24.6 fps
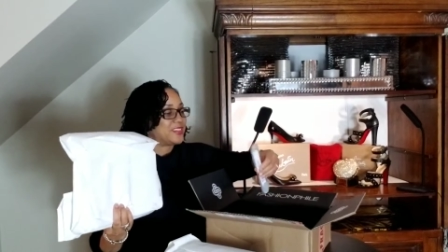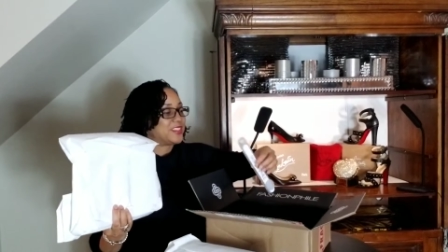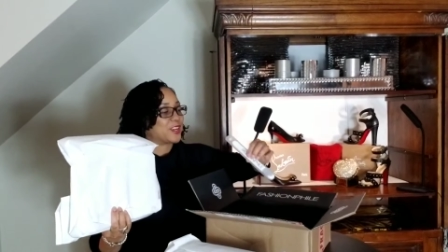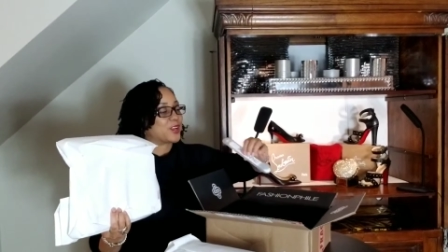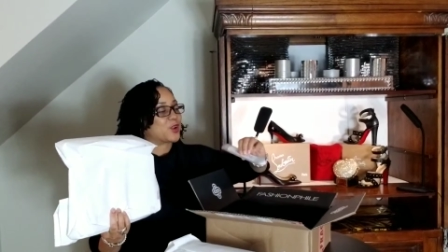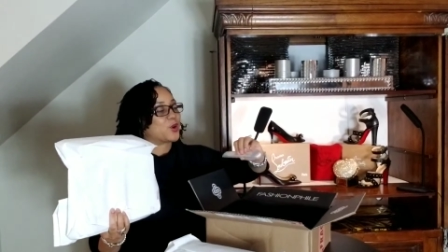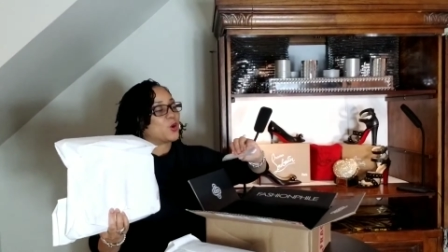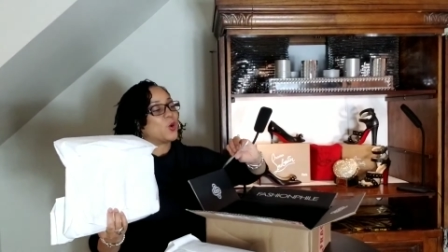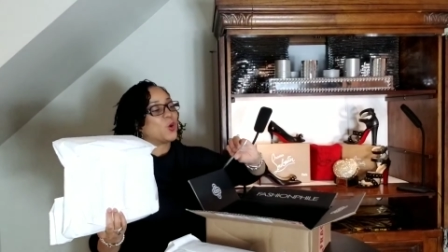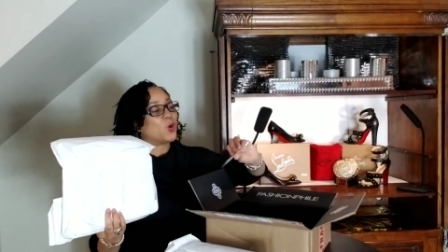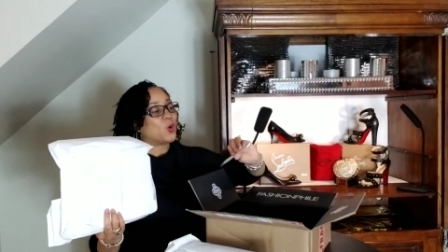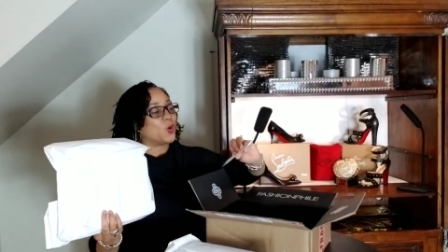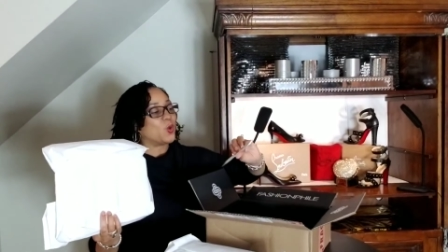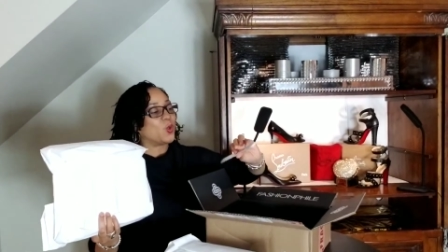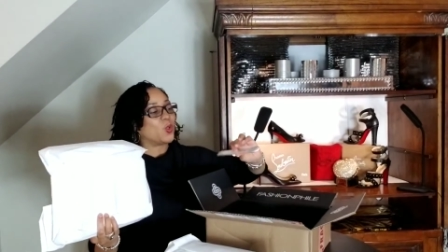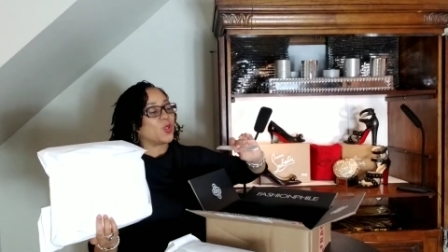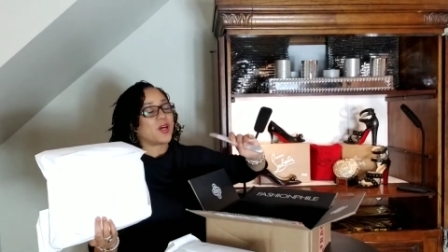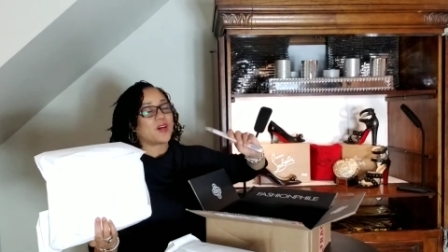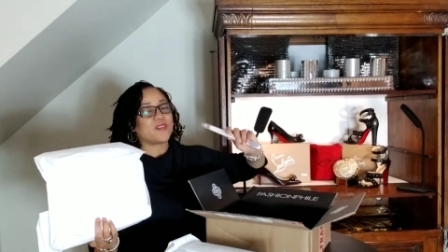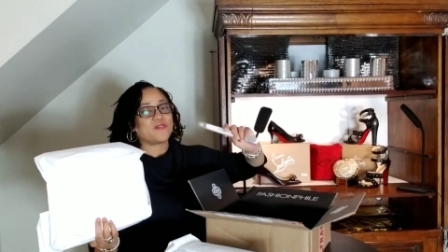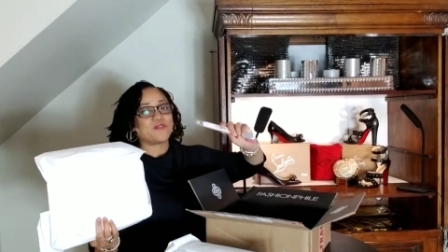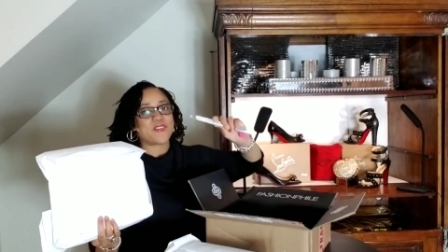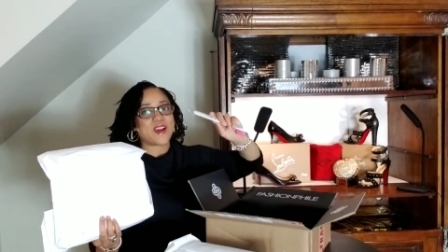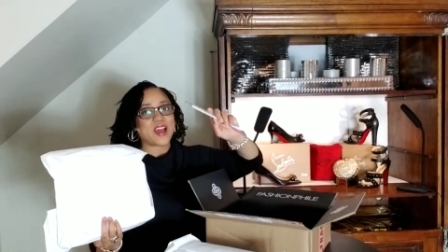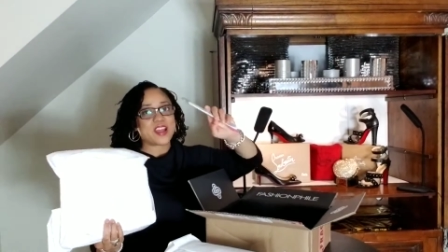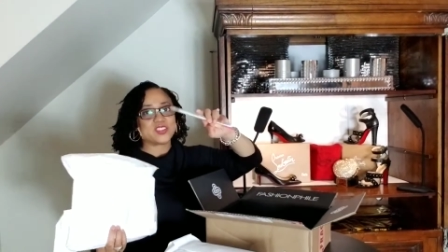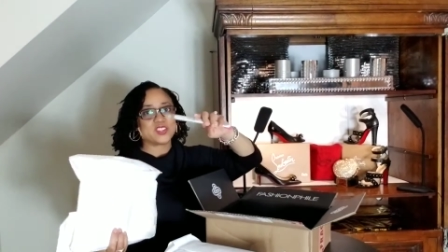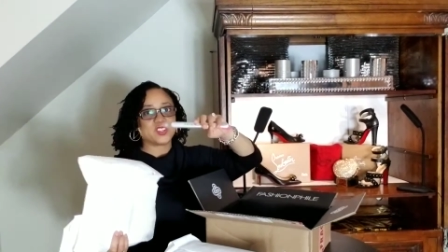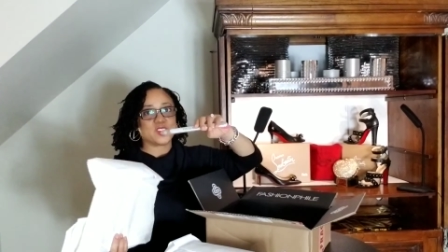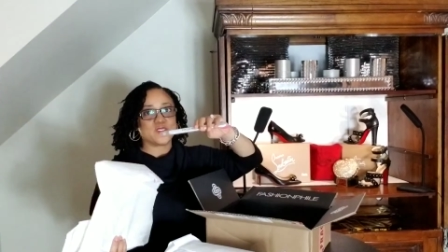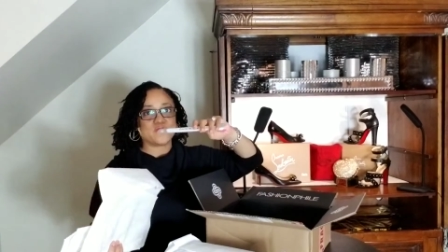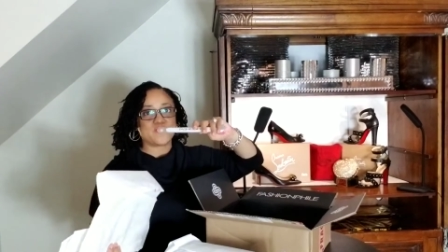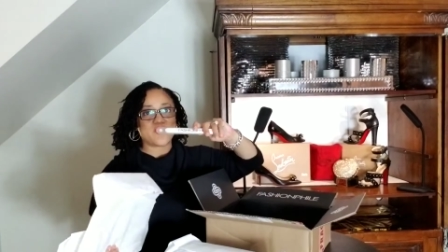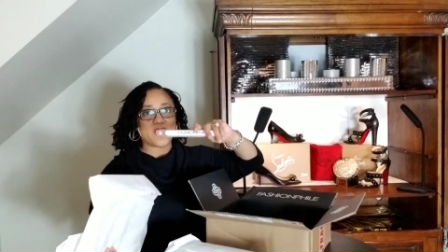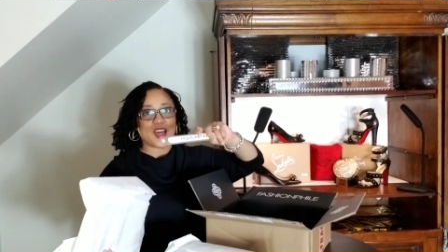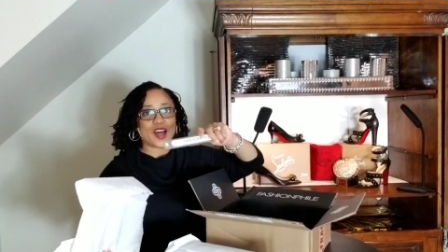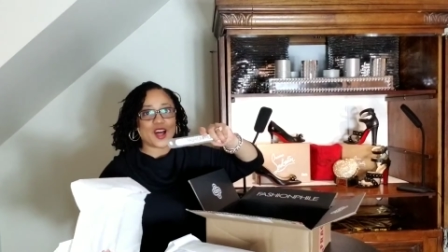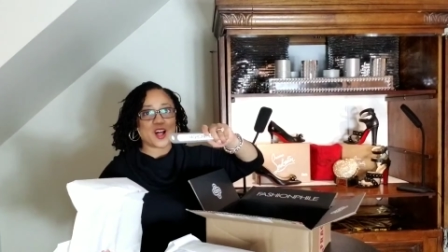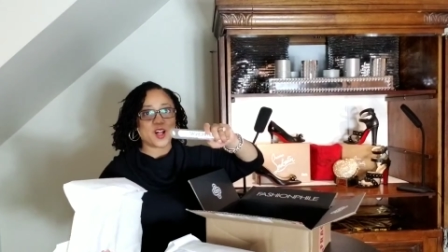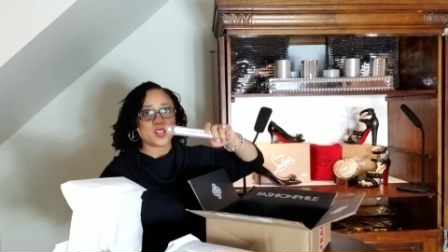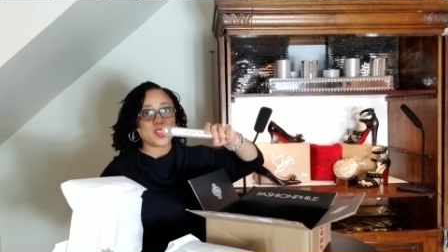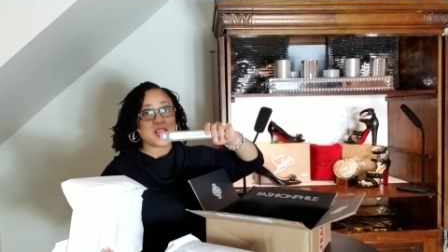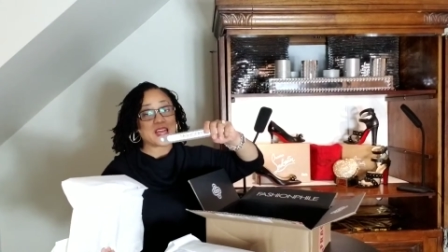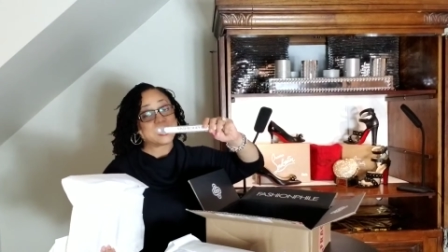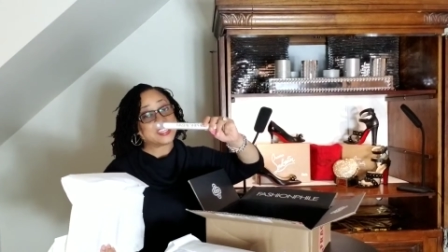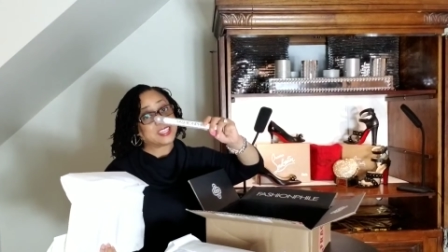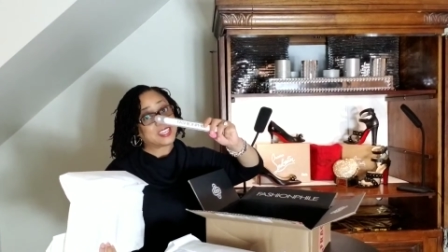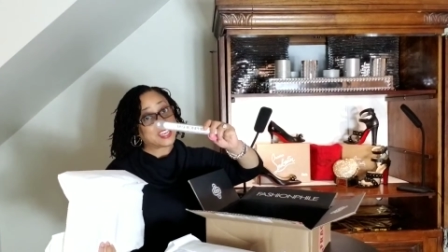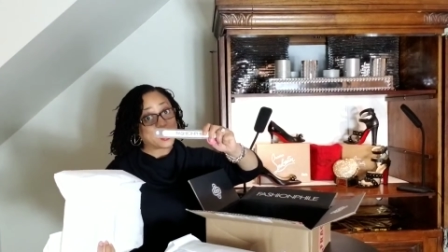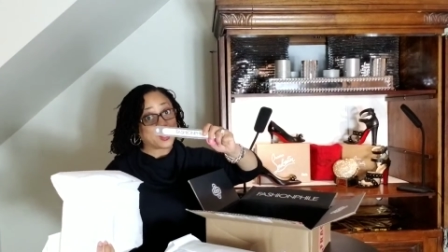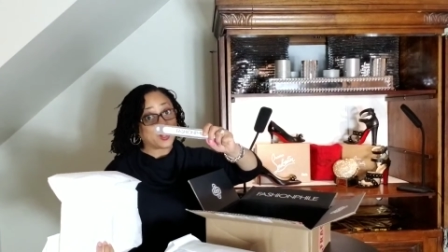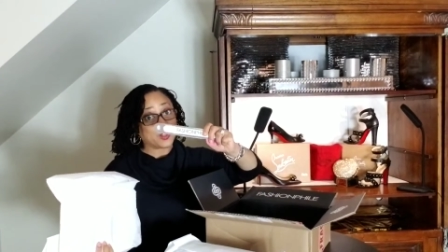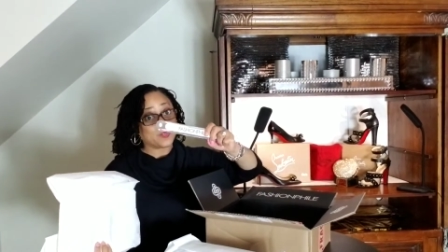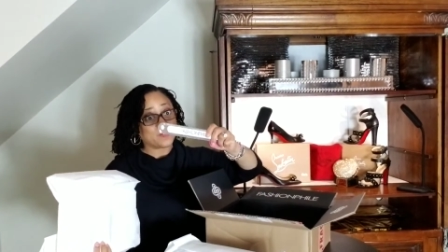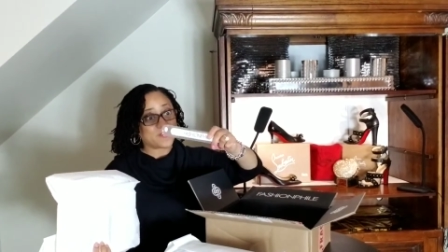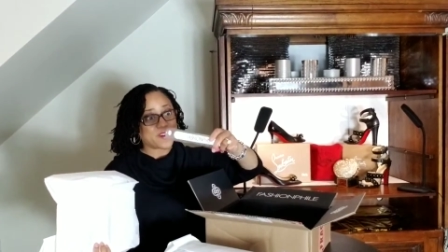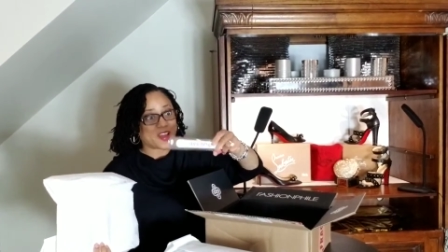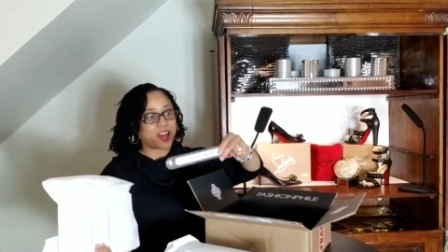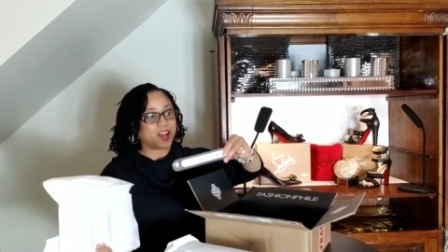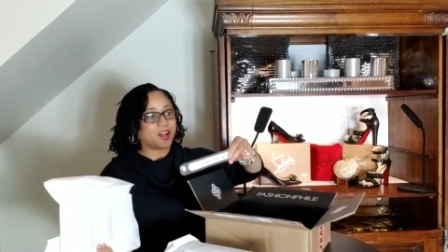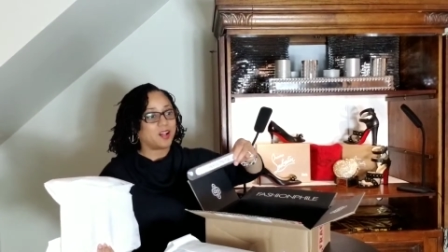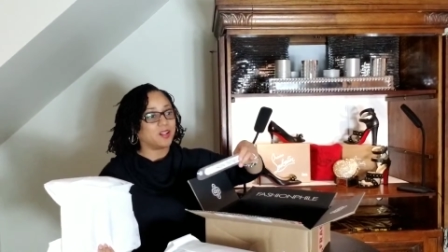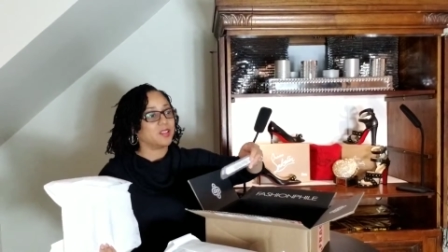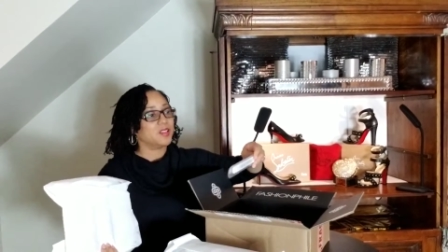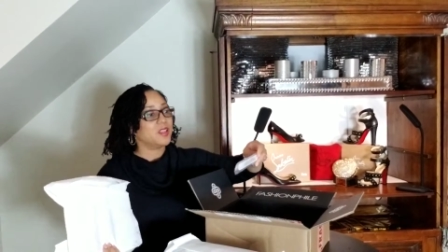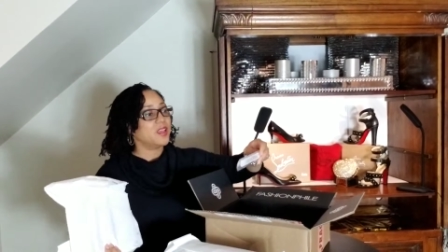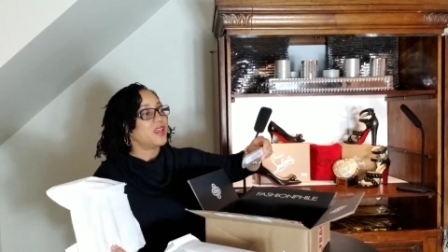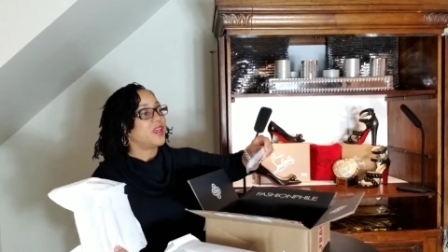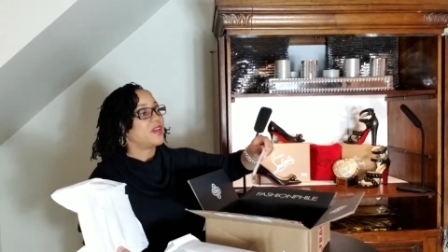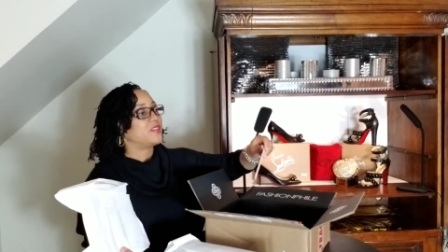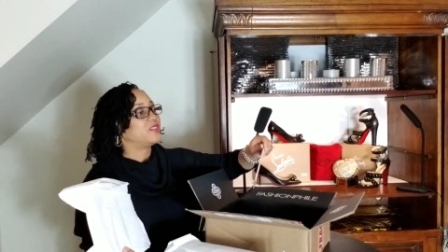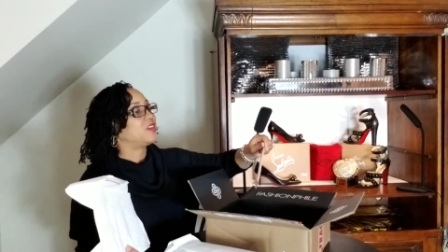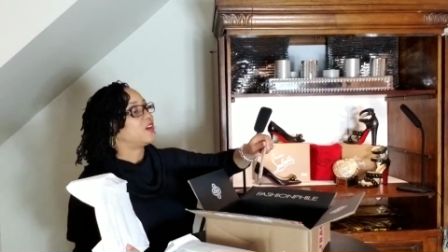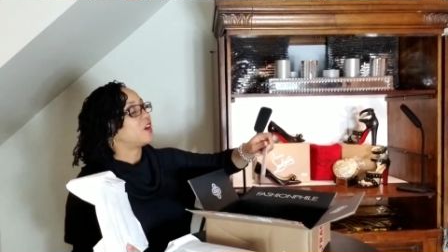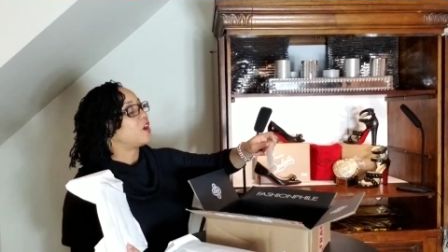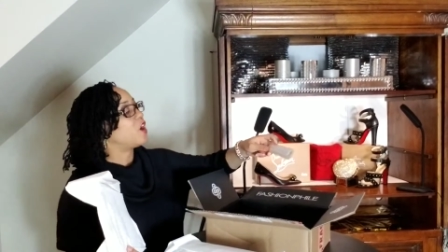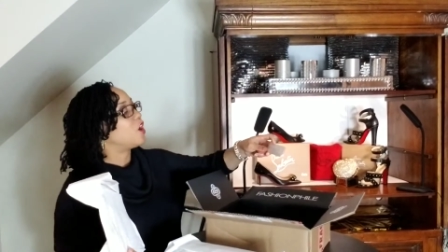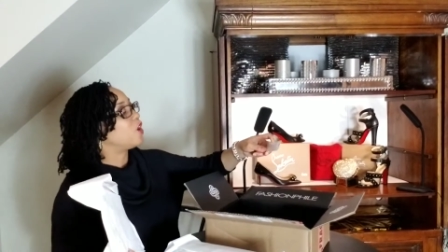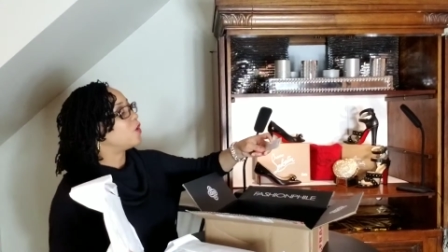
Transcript: the cool Fashionphile, nail file that